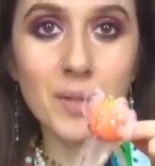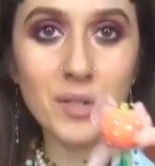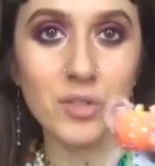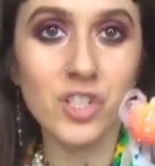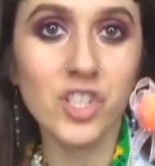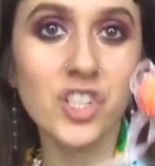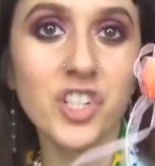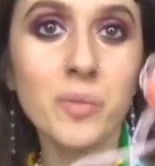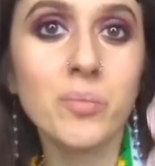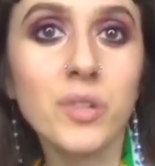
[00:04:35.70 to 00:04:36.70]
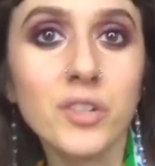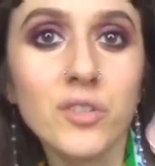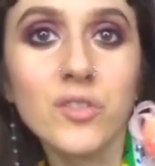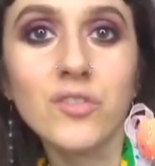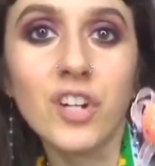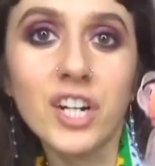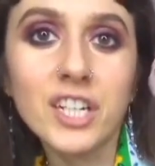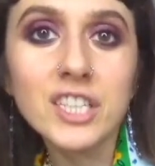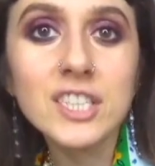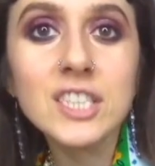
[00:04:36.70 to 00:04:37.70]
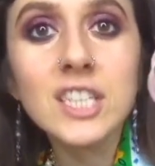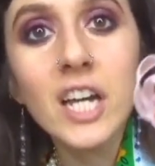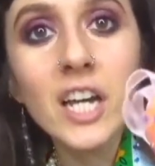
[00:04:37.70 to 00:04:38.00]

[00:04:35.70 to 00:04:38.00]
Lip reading: of those cheap little rings,